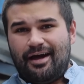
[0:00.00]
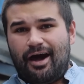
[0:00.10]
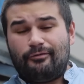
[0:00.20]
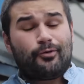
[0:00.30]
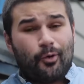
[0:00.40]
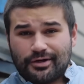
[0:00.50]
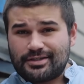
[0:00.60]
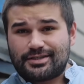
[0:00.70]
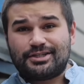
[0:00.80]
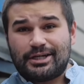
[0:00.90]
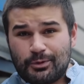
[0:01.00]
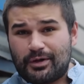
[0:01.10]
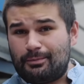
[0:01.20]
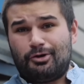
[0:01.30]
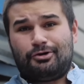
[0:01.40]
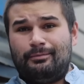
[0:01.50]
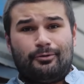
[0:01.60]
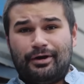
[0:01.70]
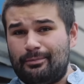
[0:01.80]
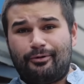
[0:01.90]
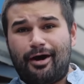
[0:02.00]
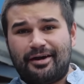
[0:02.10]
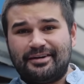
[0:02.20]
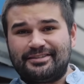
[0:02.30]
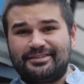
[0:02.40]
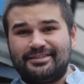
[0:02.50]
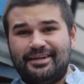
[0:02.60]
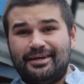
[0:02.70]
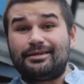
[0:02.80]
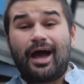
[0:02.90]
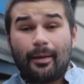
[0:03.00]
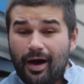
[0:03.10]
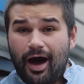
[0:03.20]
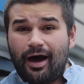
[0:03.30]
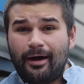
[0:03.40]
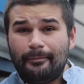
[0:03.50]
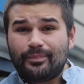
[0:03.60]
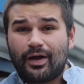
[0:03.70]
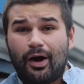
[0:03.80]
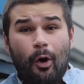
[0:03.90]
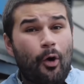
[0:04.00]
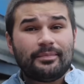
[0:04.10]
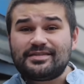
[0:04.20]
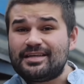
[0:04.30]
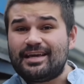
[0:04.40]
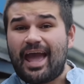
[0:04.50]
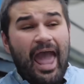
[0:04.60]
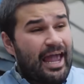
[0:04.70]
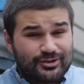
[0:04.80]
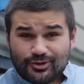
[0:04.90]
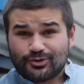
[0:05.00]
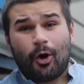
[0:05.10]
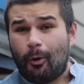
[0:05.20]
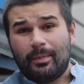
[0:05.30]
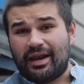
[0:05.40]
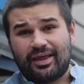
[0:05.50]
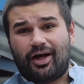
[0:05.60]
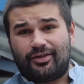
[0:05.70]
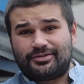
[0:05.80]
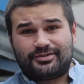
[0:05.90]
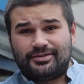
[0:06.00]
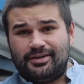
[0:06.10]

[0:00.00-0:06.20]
Of course, genuine Mercury Marine products, Yamaha, OMC, and so many others.